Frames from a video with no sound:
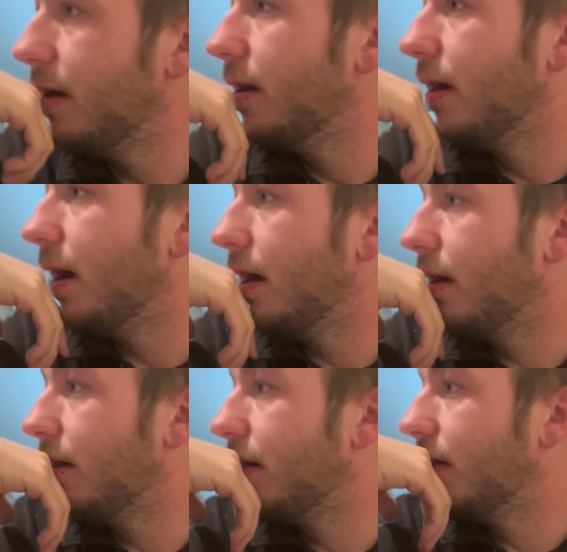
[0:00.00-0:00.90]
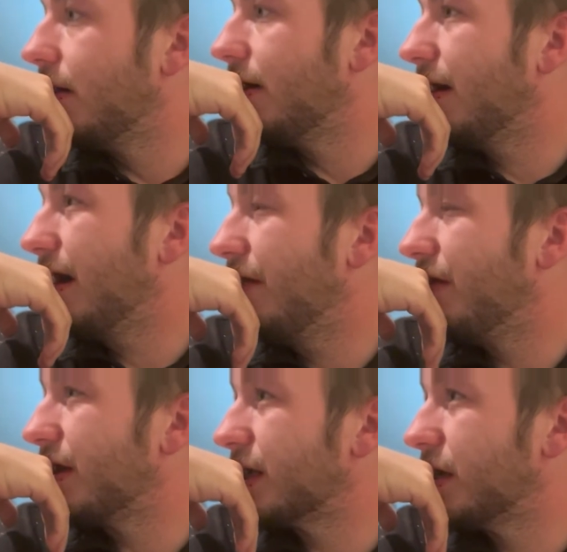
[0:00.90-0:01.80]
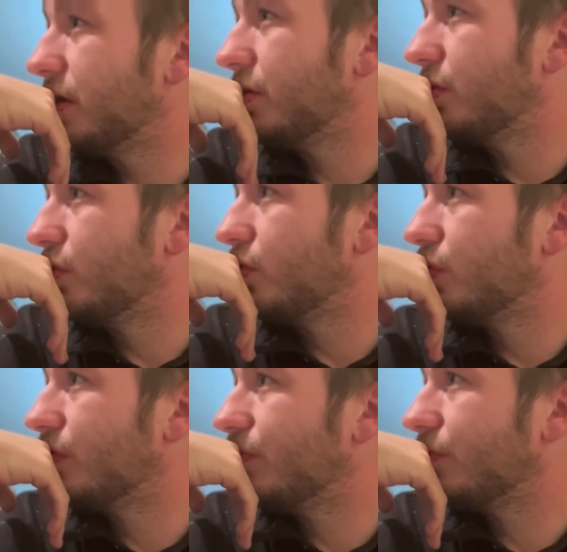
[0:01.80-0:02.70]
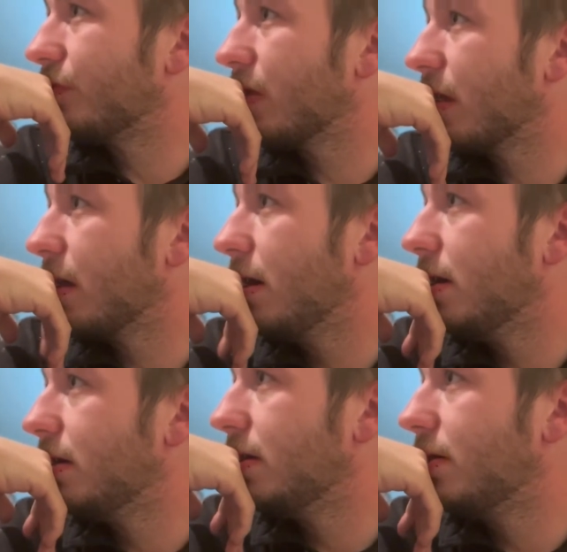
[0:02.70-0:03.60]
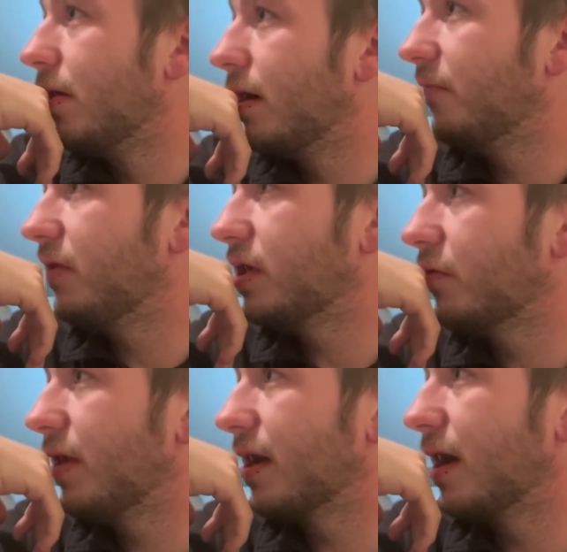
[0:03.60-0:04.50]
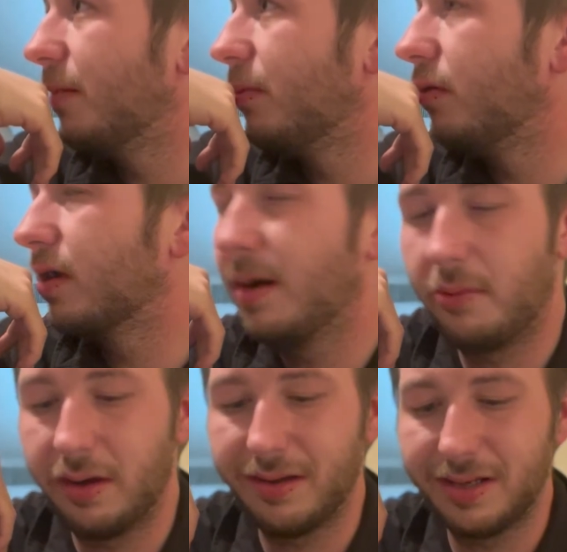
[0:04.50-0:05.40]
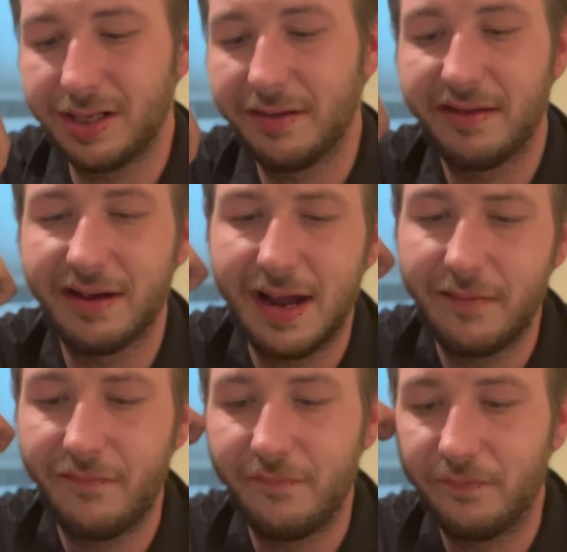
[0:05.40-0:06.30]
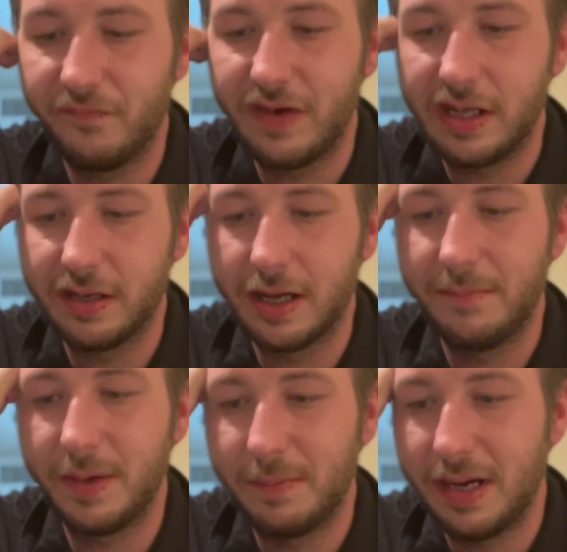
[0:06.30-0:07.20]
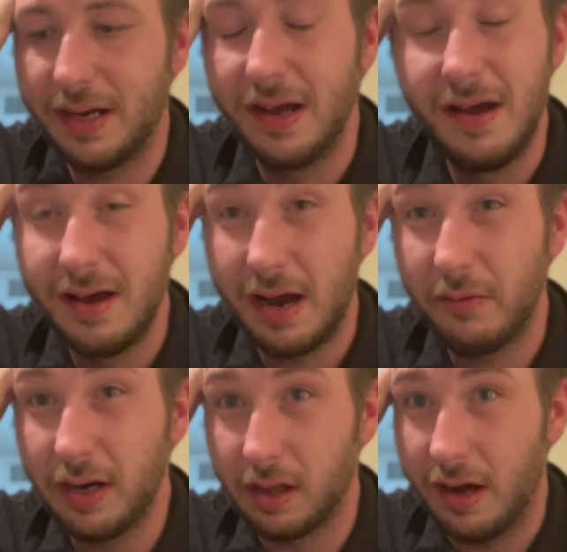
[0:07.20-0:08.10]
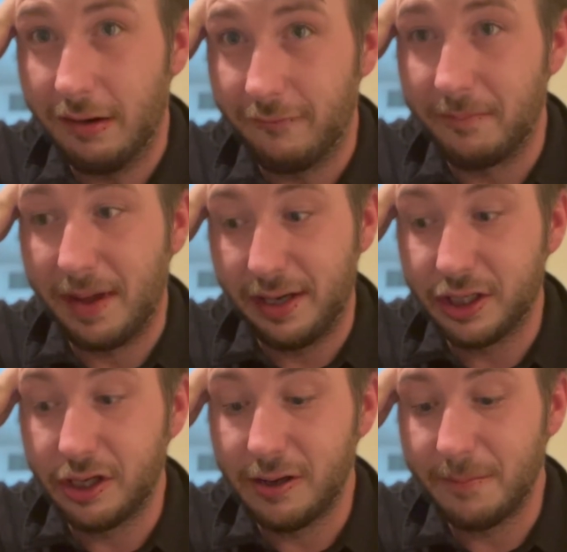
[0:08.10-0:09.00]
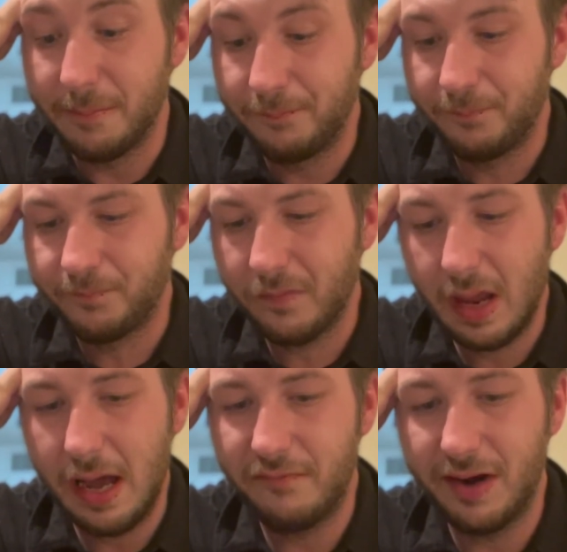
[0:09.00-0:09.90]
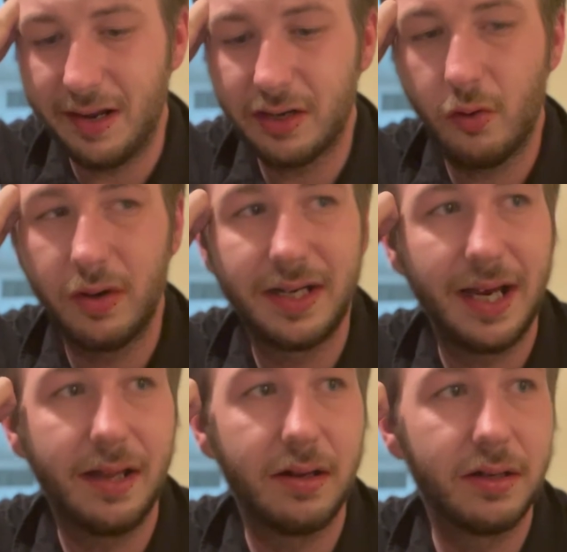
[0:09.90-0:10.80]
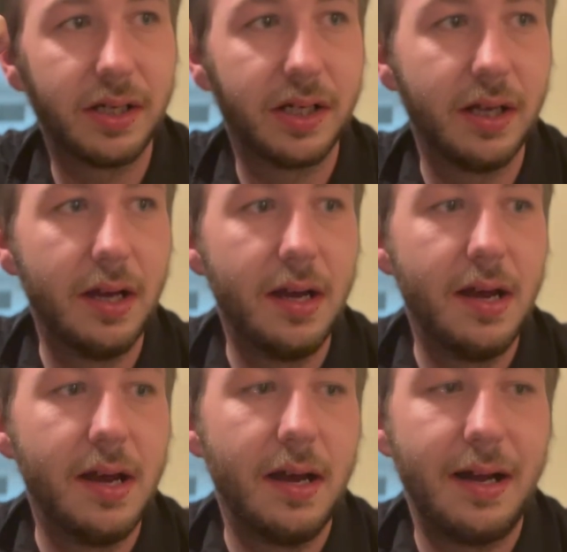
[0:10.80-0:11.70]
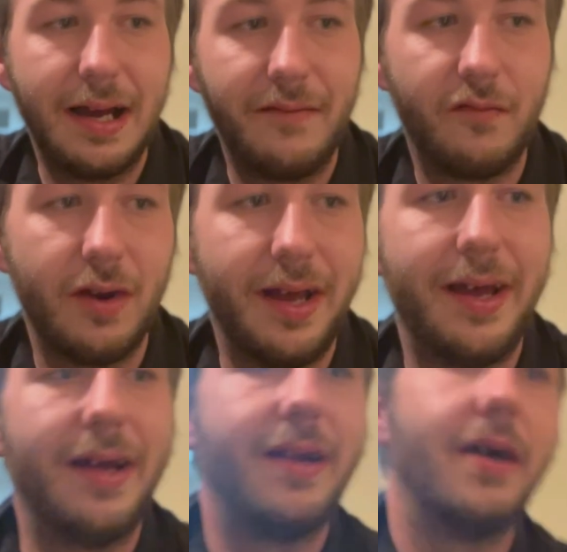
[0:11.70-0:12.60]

Uh, I've also read a couple others that kind of fail to come to mind. I read a lot of them actually. I've read Corey Taylor's. I have read.